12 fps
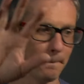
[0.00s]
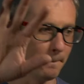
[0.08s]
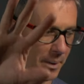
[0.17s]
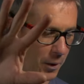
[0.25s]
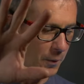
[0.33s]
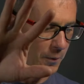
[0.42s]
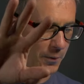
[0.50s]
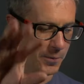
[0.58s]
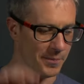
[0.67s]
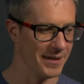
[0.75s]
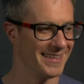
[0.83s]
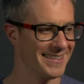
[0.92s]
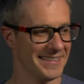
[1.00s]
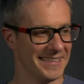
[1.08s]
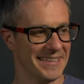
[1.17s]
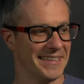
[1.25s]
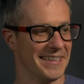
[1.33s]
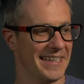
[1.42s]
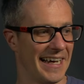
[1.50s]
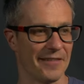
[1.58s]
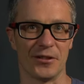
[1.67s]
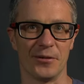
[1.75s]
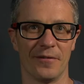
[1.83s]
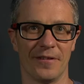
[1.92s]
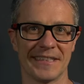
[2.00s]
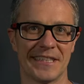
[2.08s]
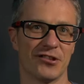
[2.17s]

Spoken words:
Boom. I have to do a fancy